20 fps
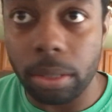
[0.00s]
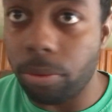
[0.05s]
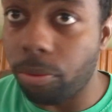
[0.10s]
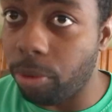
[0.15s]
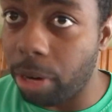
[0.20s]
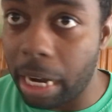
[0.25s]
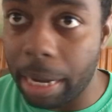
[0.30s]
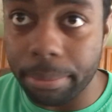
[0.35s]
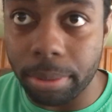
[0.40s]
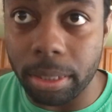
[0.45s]

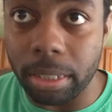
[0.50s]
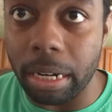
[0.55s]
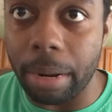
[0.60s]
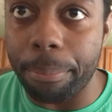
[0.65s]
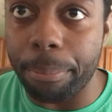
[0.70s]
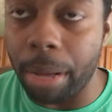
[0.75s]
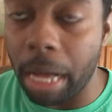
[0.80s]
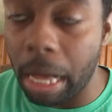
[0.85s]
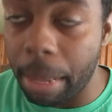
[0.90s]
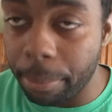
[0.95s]
Rams are going to
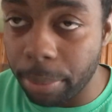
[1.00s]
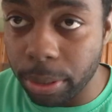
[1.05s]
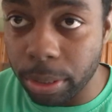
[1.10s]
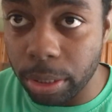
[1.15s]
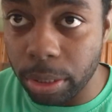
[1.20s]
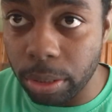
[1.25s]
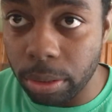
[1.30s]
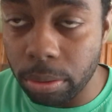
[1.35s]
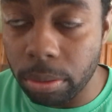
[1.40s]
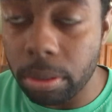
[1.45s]
pummel
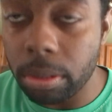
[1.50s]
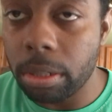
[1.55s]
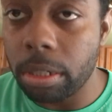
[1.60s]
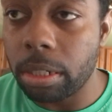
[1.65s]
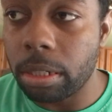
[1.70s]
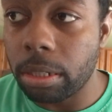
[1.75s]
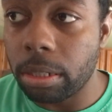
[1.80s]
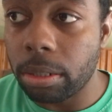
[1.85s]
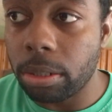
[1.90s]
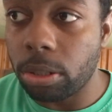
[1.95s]
you.
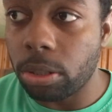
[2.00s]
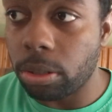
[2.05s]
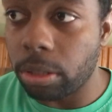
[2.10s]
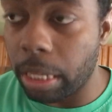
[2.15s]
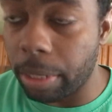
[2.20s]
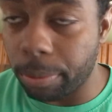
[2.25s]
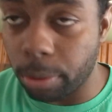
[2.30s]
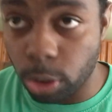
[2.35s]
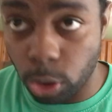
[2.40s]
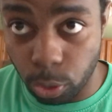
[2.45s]

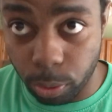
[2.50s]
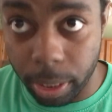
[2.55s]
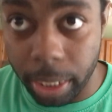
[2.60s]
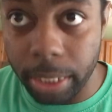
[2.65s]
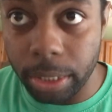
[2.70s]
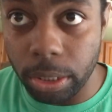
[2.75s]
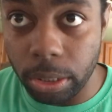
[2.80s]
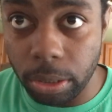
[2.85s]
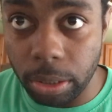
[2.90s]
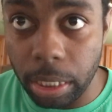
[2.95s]
They will
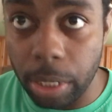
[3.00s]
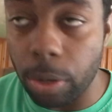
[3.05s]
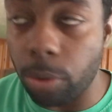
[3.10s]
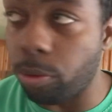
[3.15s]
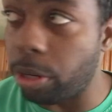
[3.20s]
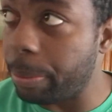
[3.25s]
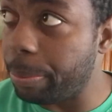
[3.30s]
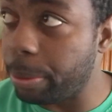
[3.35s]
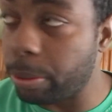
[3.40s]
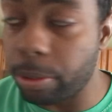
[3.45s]
drain you. They will
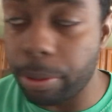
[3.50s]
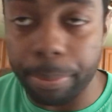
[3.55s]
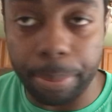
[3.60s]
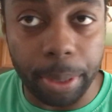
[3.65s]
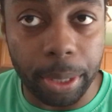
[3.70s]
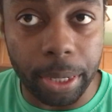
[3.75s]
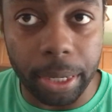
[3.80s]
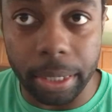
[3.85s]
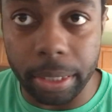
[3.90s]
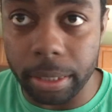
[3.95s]
rip you
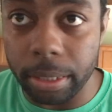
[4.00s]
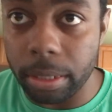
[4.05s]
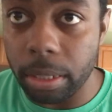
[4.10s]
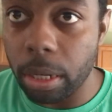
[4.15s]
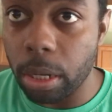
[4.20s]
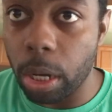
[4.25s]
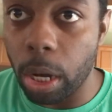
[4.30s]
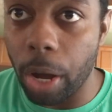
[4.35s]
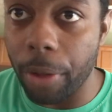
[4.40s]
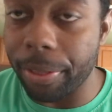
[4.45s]
apart
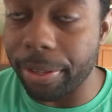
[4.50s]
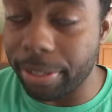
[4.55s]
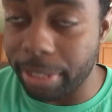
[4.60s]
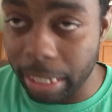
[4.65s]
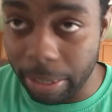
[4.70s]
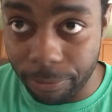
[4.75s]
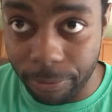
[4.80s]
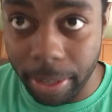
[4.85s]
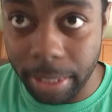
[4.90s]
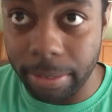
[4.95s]
on the
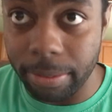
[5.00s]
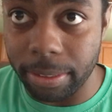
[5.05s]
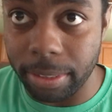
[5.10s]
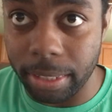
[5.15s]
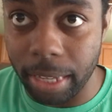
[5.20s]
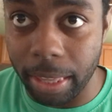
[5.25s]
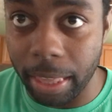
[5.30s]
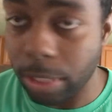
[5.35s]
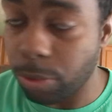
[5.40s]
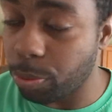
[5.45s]
defensive
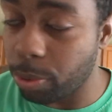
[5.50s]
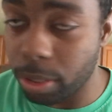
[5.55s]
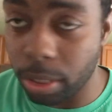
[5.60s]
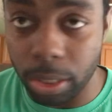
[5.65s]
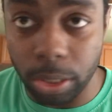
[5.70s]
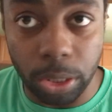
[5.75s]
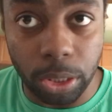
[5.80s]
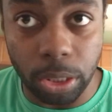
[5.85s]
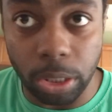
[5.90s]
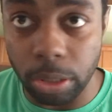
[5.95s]
side. That's what they're
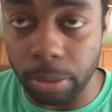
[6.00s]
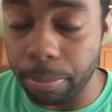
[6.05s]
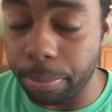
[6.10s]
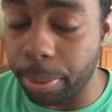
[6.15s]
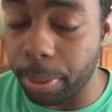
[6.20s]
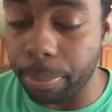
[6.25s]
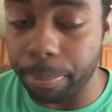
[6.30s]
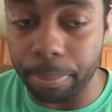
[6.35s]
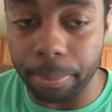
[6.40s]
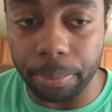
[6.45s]
going to do to you.
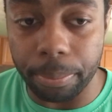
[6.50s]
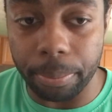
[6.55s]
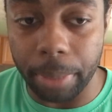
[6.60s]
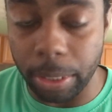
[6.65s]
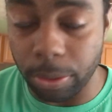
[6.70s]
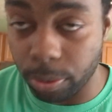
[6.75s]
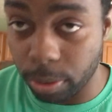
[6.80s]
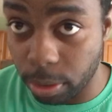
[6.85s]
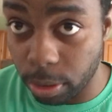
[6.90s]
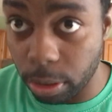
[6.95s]

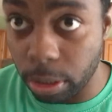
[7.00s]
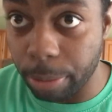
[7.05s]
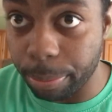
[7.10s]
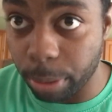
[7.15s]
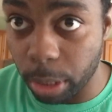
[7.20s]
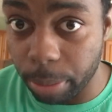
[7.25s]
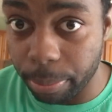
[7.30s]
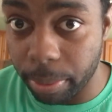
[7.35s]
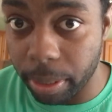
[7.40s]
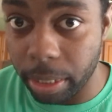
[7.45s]
That's what they're going to do to you,
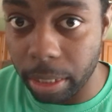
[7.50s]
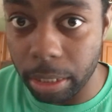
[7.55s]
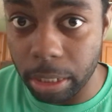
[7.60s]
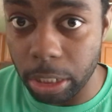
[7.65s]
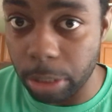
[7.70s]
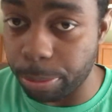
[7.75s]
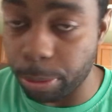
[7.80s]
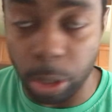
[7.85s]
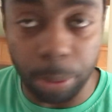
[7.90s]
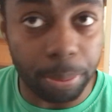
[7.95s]
Burrow Mania,
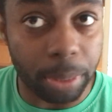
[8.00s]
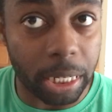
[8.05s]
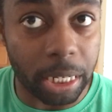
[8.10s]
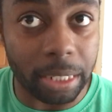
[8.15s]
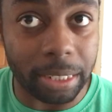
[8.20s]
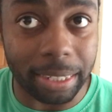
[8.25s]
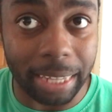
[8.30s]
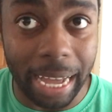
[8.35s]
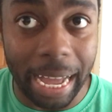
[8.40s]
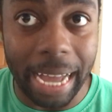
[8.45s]
because Burrow Mania
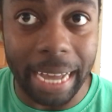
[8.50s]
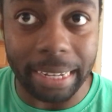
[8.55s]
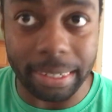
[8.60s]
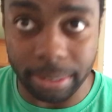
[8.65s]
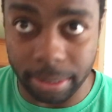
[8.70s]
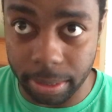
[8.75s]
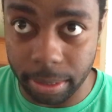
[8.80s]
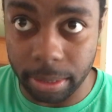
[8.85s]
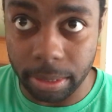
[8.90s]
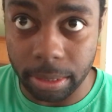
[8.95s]

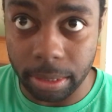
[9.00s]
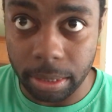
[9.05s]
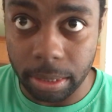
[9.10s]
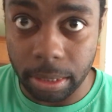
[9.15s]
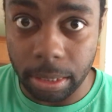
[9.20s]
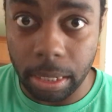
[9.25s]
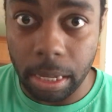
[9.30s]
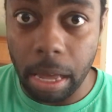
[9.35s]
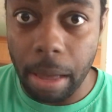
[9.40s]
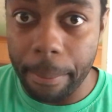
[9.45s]
dies
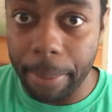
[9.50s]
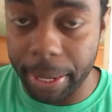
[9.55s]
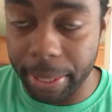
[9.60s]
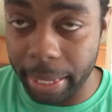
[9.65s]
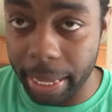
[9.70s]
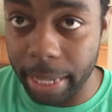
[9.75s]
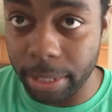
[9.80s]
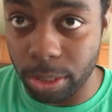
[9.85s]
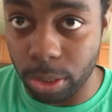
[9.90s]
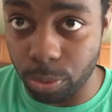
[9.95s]
by the
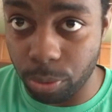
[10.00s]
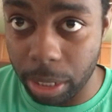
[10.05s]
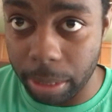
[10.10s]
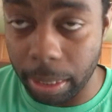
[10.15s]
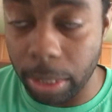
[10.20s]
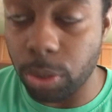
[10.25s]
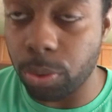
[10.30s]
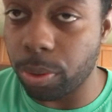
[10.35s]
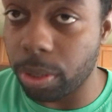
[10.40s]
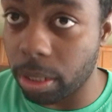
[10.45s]
hands of the Rams.
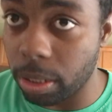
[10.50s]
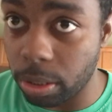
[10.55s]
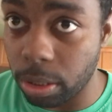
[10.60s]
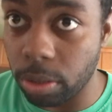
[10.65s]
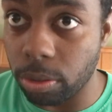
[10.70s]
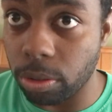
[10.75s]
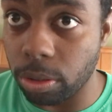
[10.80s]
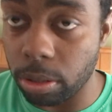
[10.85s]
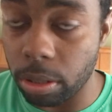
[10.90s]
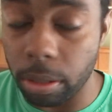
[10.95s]
That's what they're going to
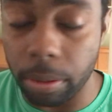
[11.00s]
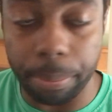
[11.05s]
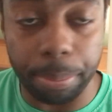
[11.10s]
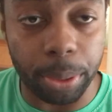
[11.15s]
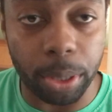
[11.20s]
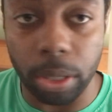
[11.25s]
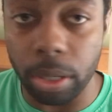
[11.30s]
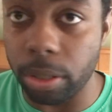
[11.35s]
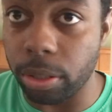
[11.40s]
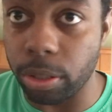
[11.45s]
do. So,
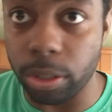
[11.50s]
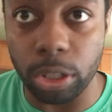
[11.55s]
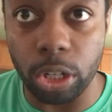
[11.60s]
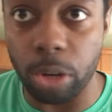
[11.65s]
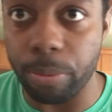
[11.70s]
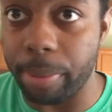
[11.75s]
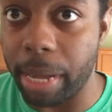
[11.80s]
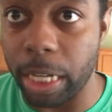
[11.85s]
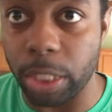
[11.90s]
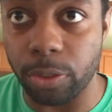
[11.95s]
Burrow, you're
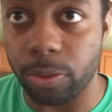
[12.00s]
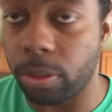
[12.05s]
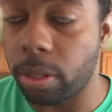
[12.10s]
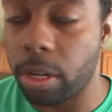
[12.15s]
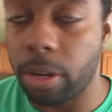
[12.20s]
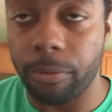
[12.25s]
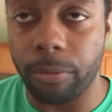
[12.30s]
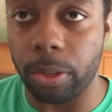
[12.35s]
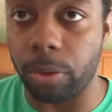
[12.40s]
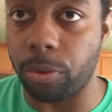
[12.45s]
no match
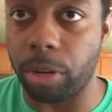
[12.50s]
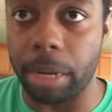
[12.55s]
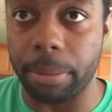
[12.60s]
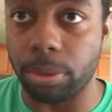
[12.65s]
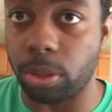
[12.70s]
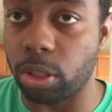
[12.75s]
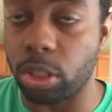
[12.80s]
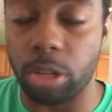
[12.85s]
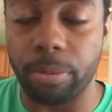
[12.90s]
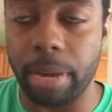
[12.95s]
for the
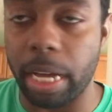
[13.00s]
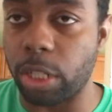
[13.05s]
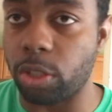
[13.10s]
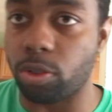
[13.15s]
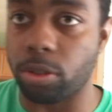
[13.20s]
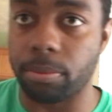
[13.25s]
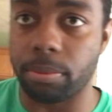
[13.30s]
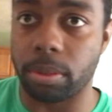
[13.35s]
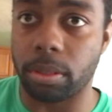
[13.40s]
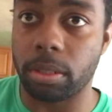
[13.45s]
Rams. You're no match
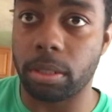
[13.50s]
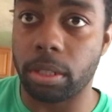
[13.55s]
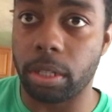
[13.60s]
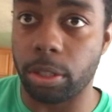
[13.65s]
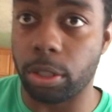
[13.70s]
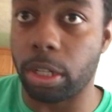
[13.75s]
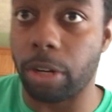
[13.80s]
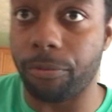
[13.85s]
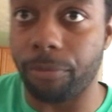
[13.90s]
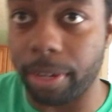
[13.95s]
for them. And
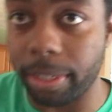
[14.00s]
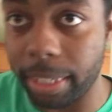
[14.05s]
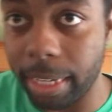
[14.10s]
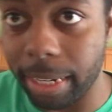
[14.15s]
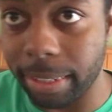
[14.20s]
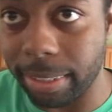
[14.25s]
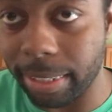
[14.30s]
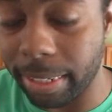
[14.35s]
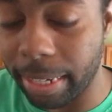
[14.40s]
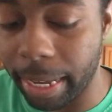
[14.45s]
you're going to find that
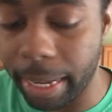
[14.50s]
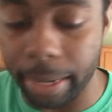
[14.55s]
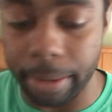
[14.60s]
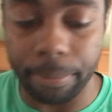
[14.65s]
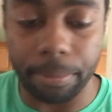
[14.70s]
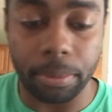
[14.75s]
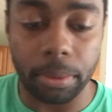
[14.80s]
out tonight.